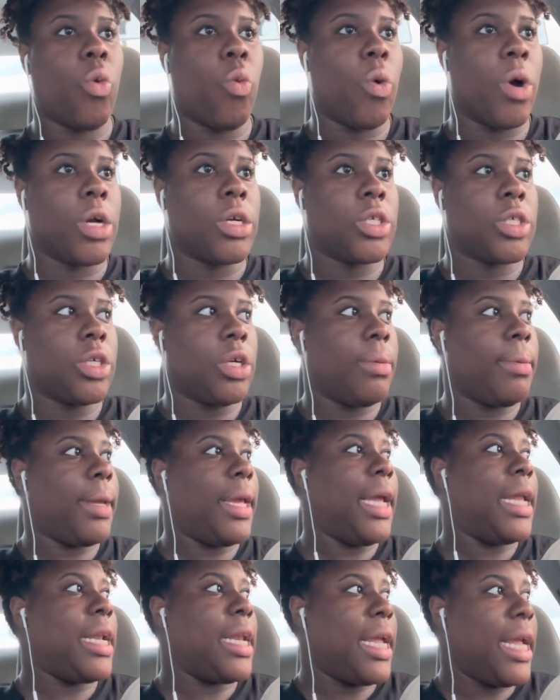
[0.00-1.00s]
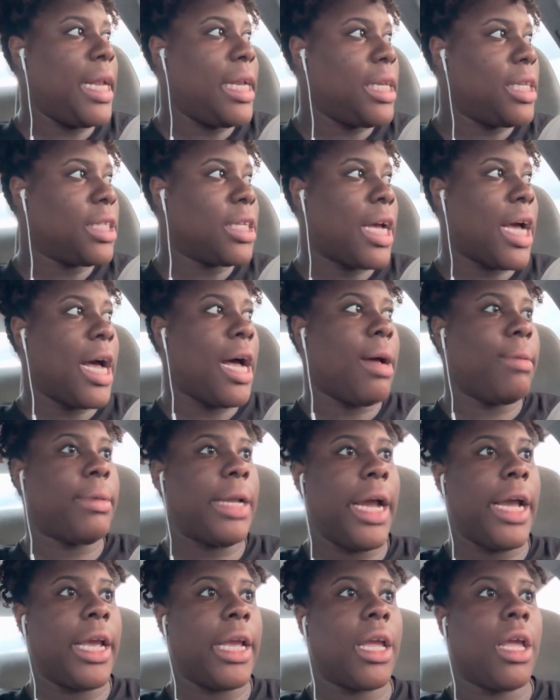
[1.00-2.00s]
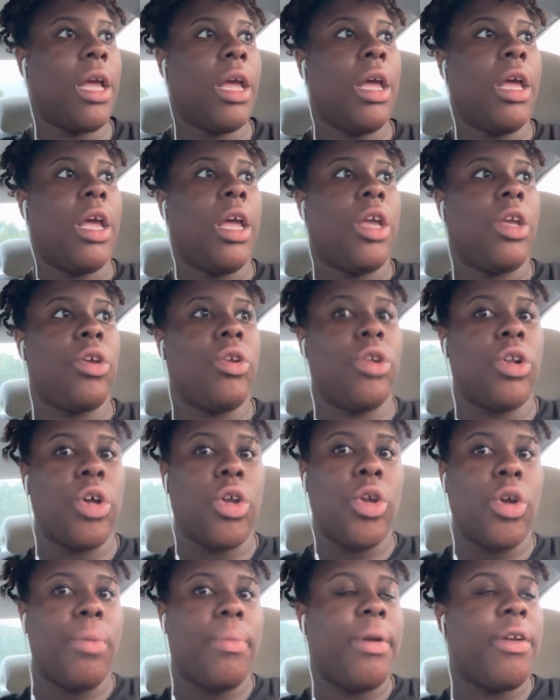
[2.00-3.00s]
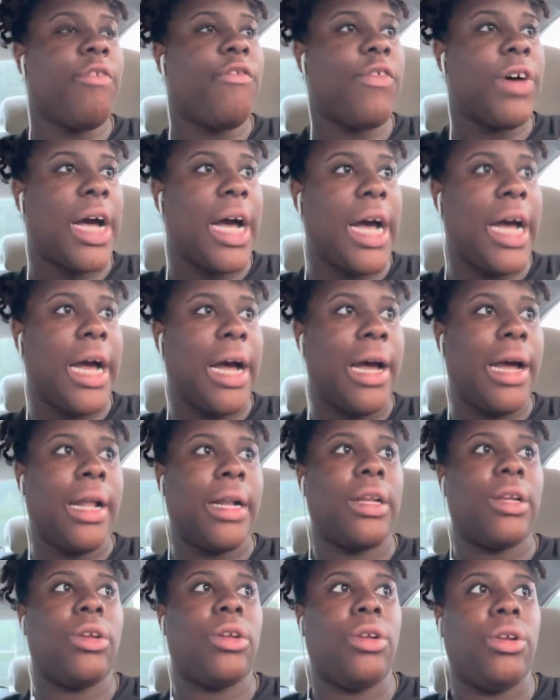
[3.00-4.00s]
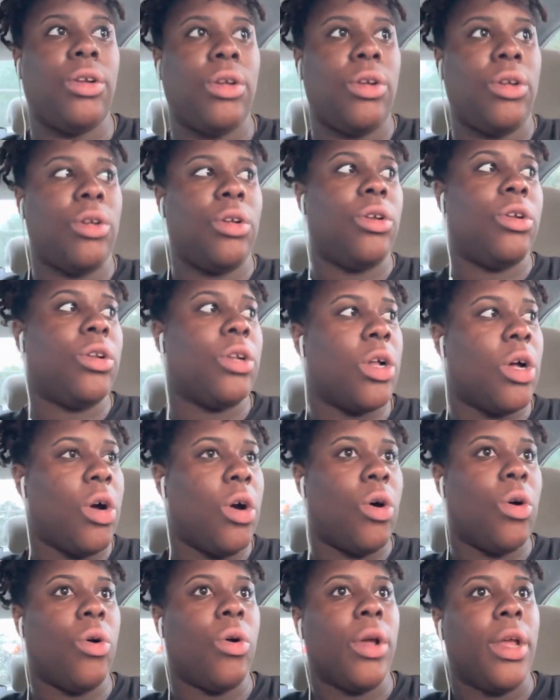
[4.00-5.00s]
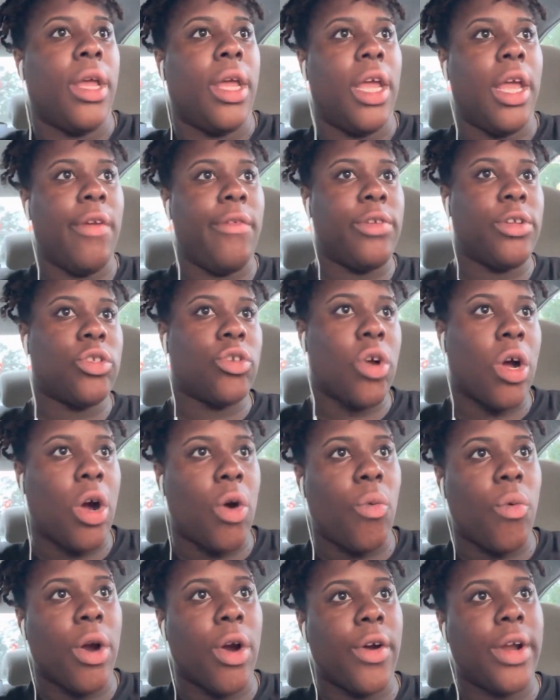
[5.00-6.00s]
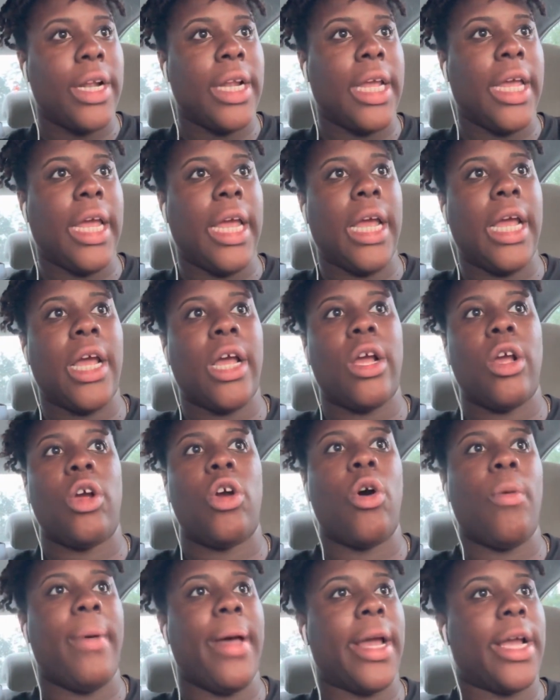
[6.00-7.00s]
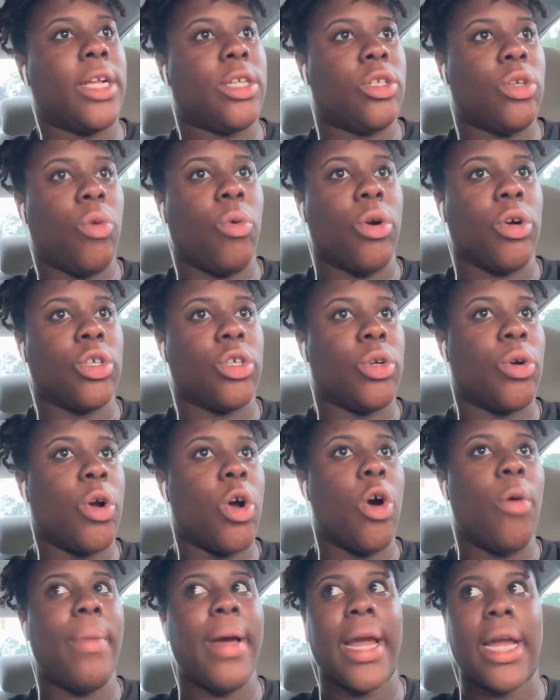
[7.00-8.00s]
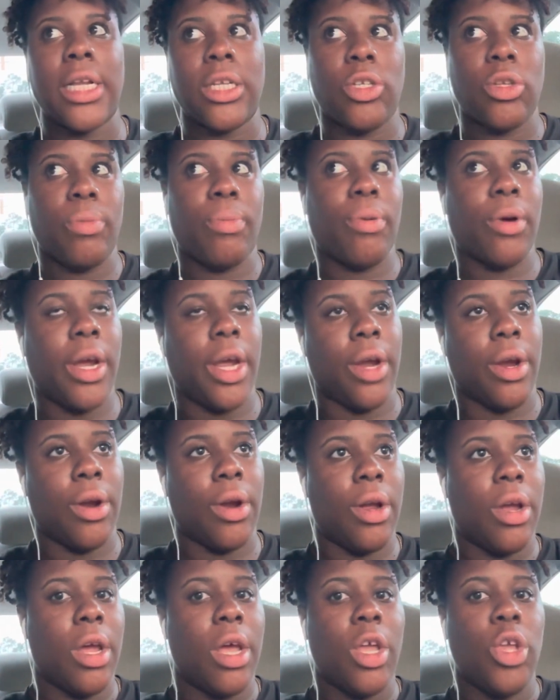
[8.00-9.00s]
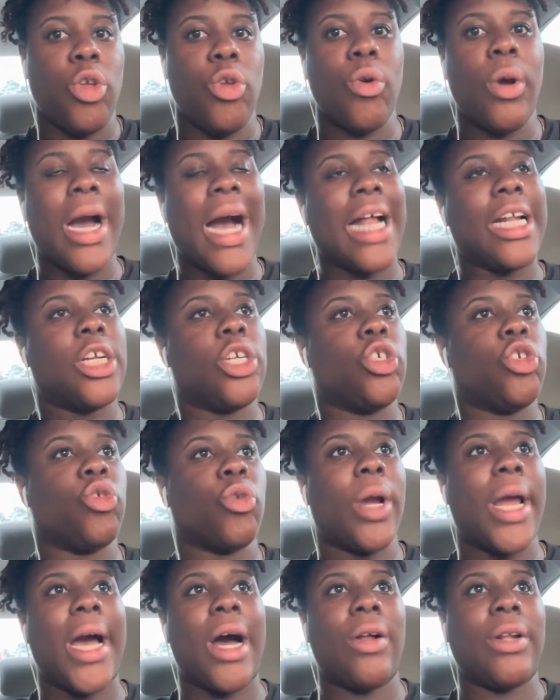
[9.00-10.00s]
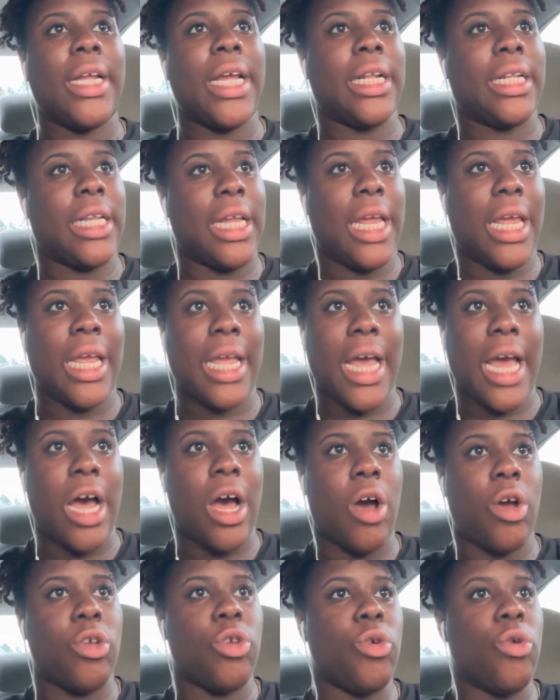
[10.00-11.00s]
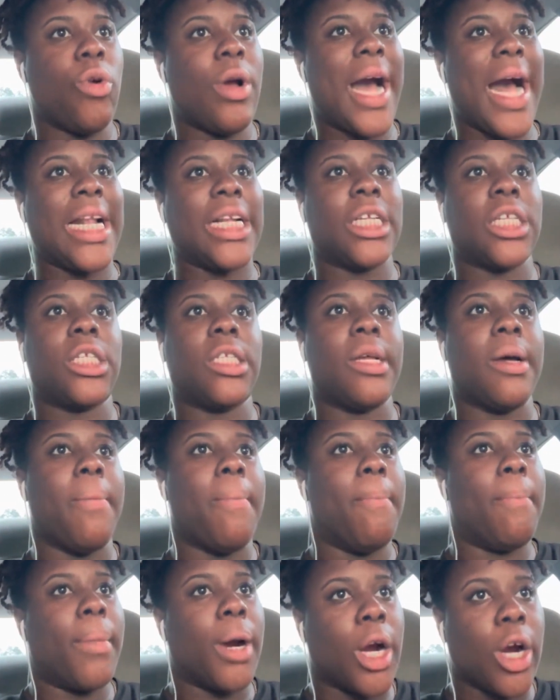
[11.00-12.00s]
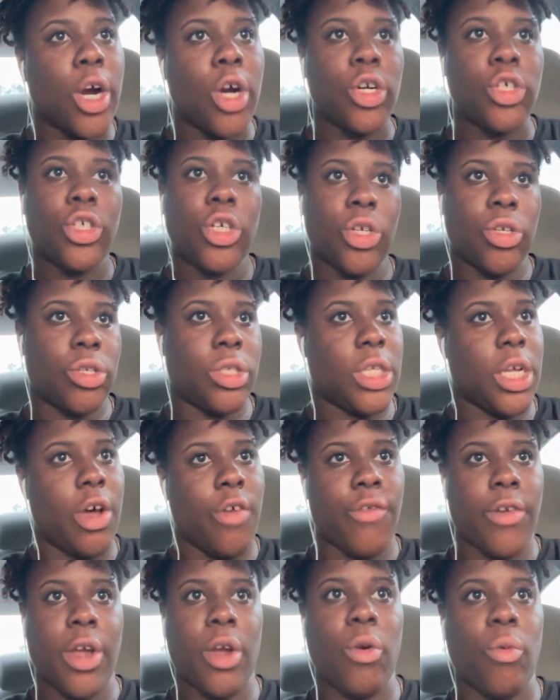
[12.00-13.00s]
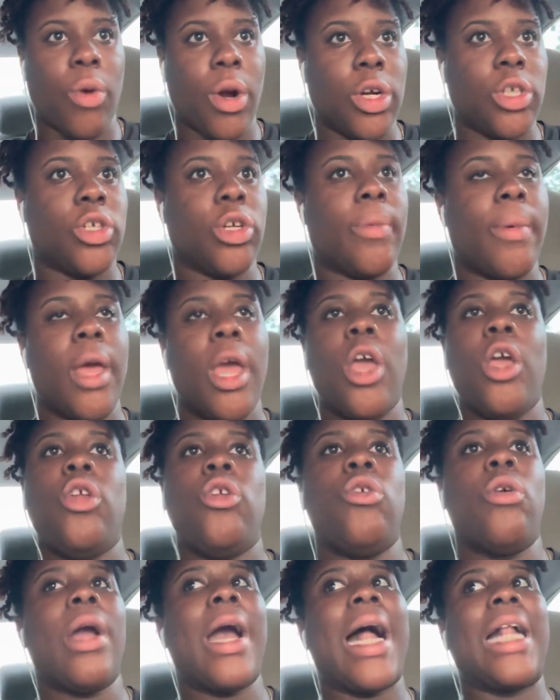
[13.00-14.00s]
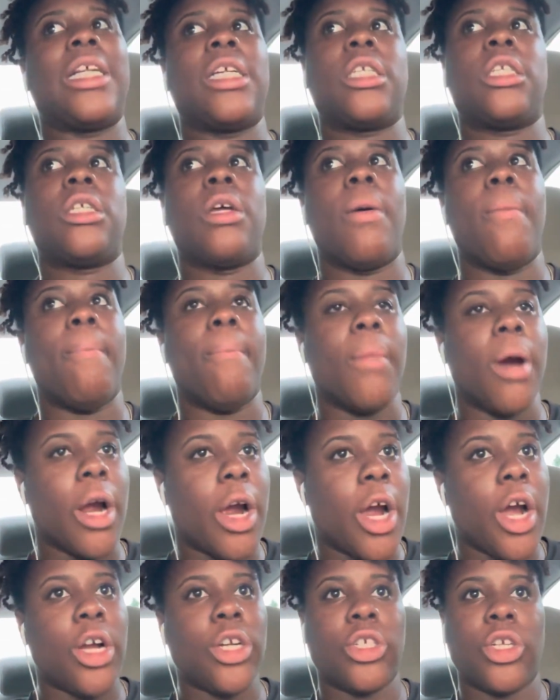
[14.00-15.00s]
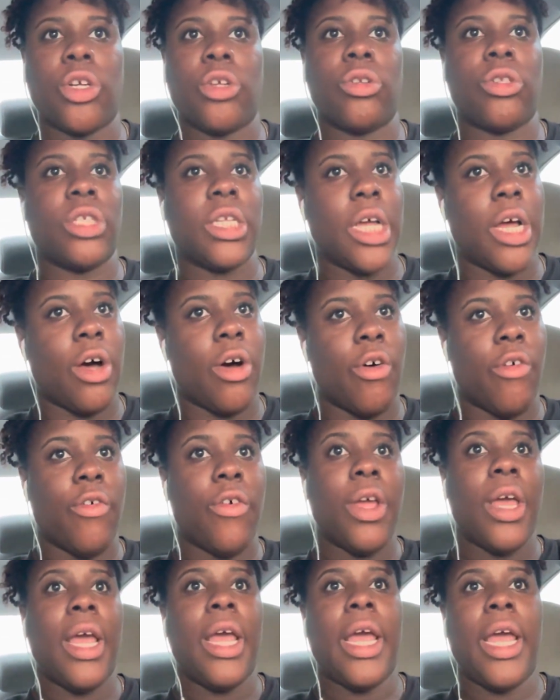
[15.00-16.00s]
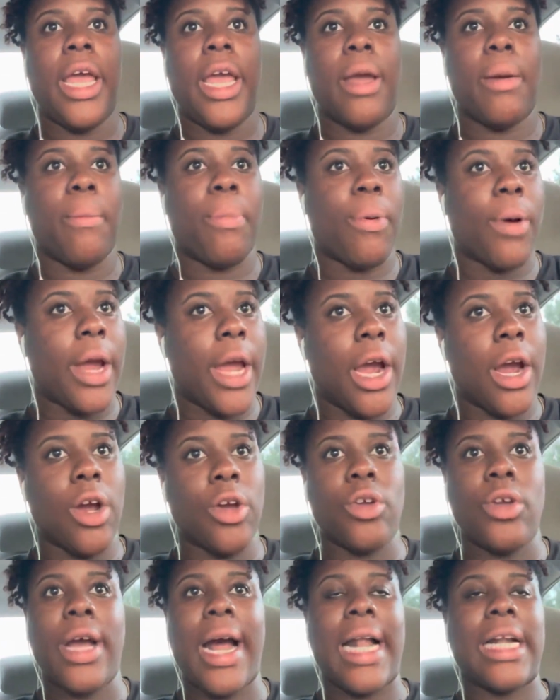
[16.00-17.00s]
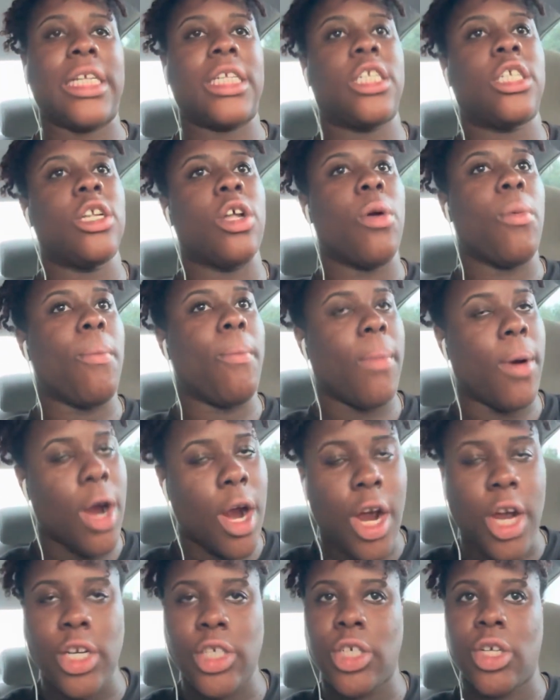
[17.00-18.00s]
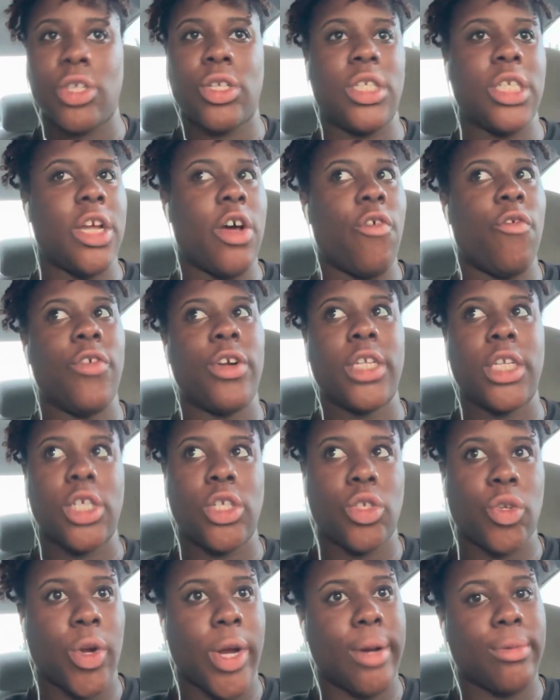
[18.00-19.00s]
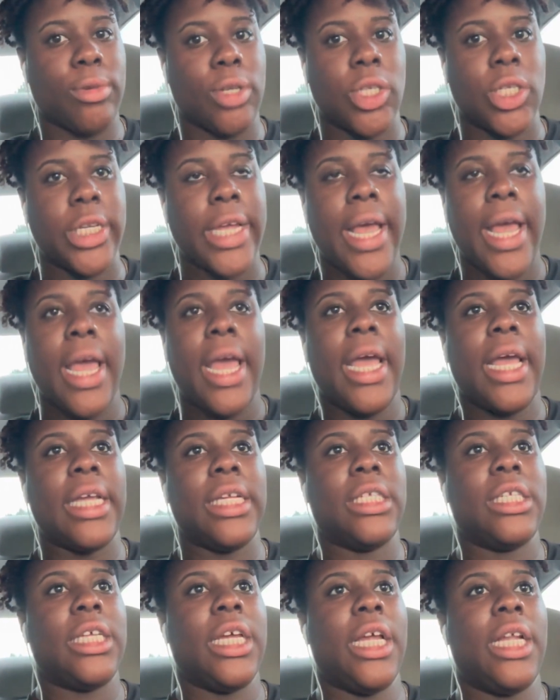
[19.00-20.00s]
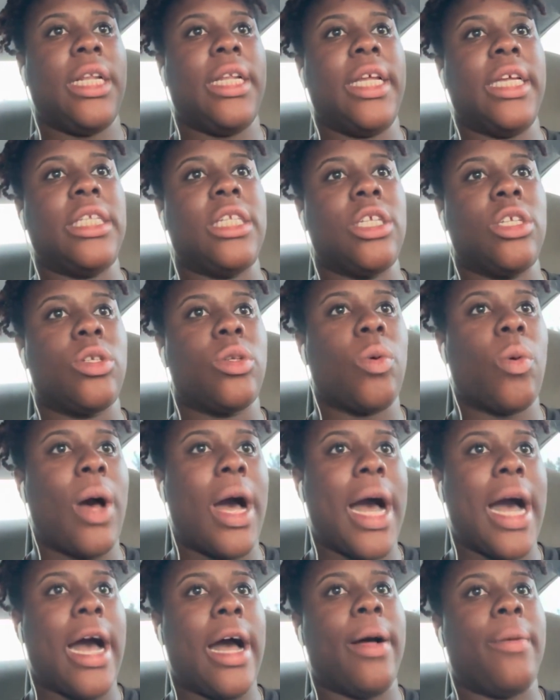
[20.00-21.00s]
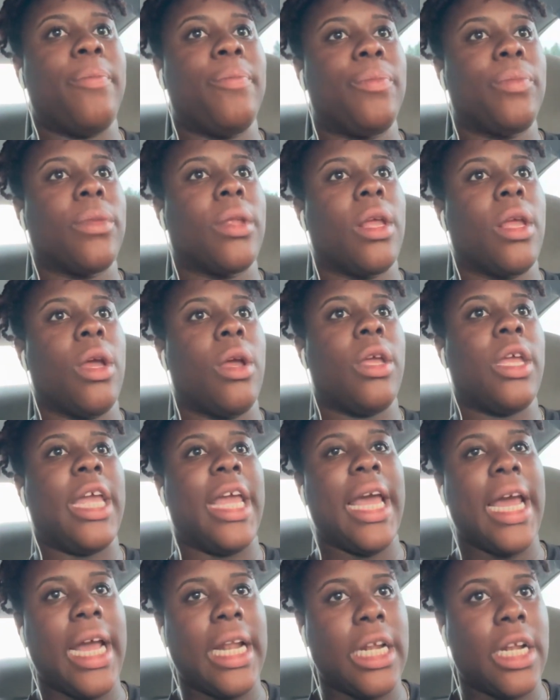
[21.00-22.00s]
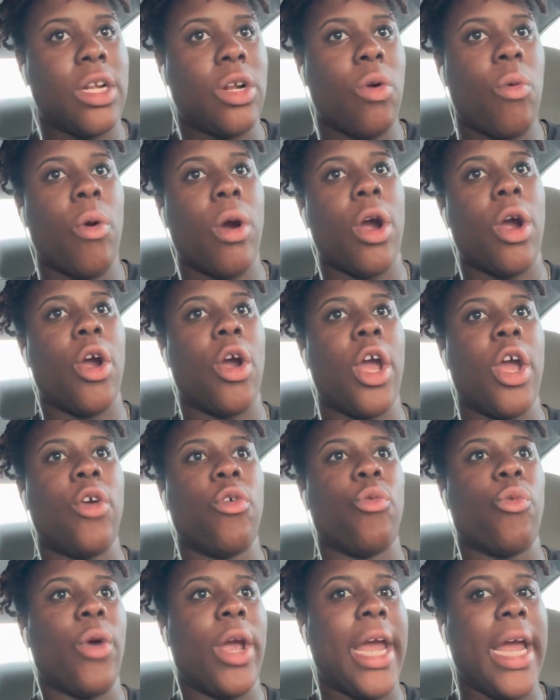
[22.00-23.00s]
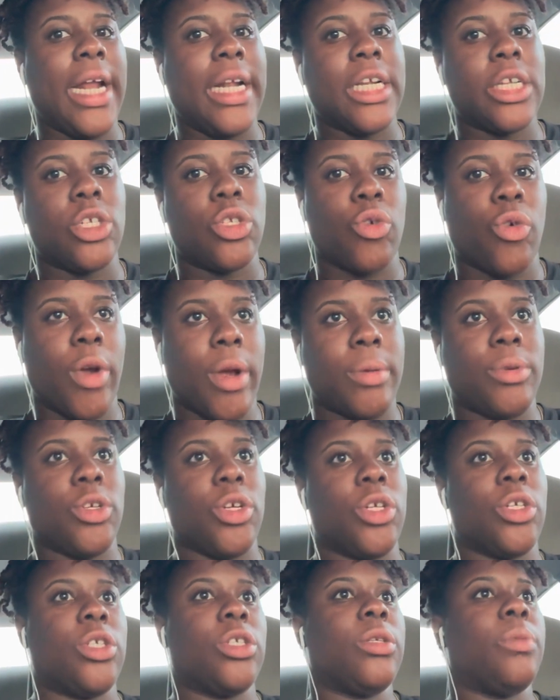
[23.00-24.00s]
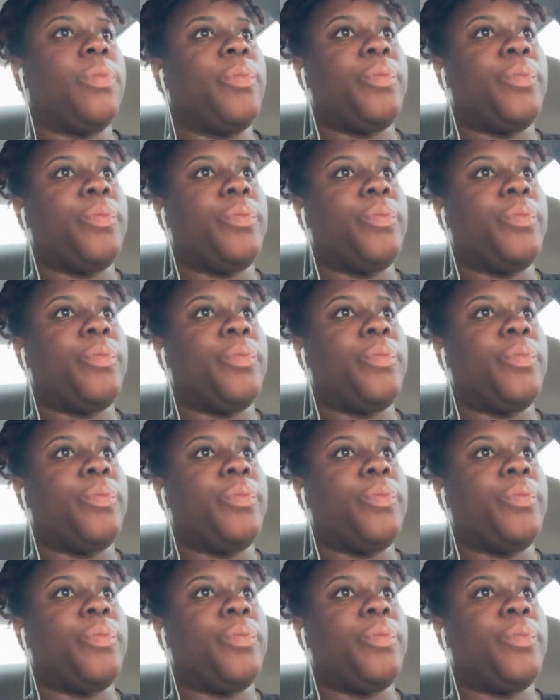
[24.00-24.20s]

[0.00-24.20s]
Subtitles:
And anytime, like, you know, you'll be fine. You know, if you start worrying again, go back into worship. Go back into prayer. You got to drown that thing out. You got to submerge yourself in worship. You got to submerge yourself in prayer. You got to submerge yourself with the scriptures. And see, this is why getting in the word and reading the scriptures